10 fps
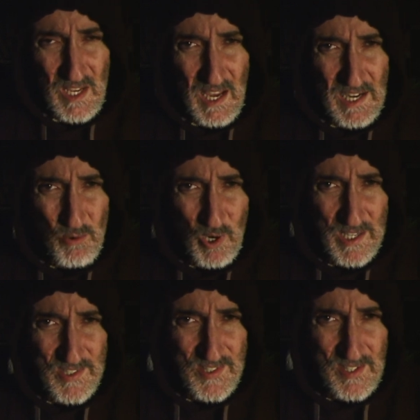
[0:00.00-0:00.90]

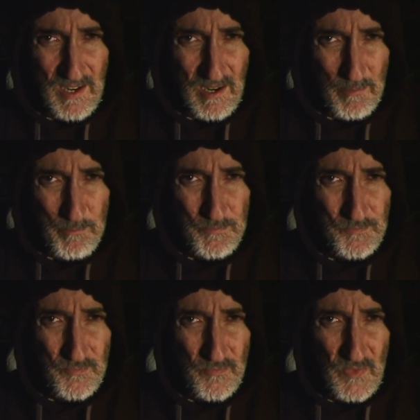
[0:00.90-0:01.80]
anyways, the
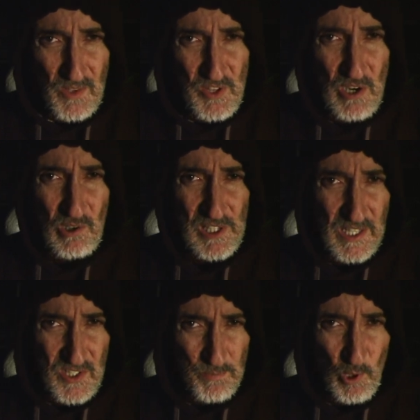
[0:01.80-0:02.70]
early
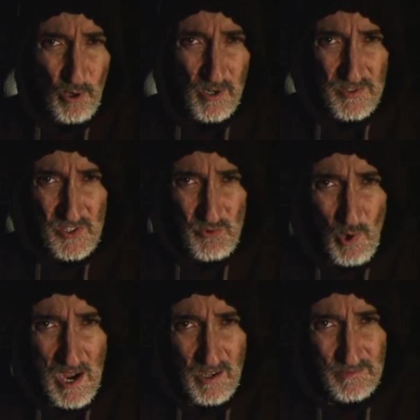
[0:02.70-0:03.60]
explorers as
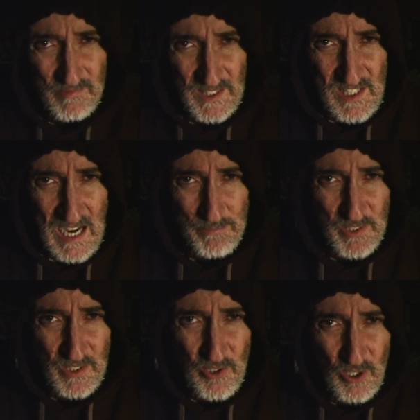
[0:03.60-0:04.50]
well, like
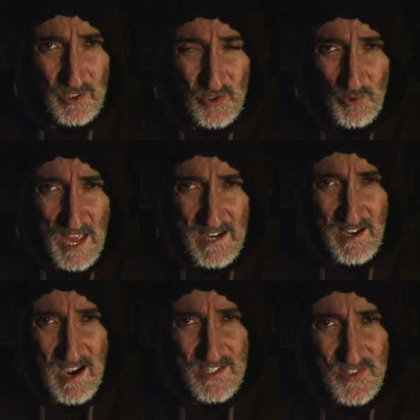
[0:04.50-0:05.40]
Captain Cook. So that
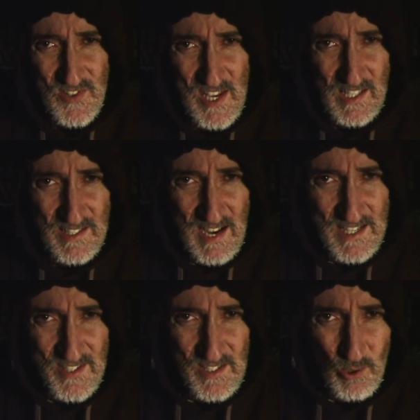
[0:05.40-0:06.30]
guy's thing in
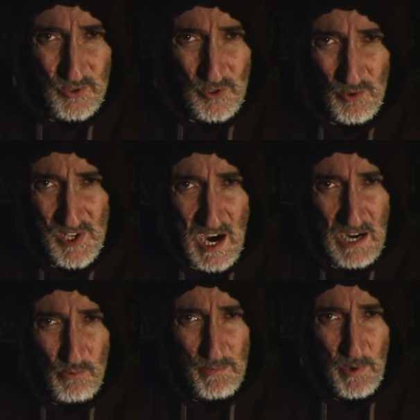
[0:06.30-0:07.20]
1902, the
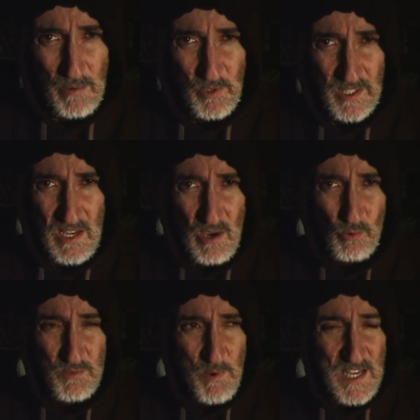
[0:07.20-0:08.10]
Iron Republic,
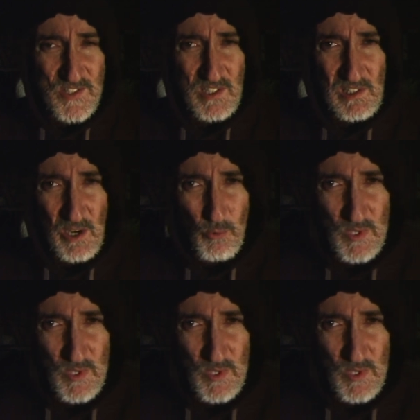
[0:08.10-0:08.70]
was basically a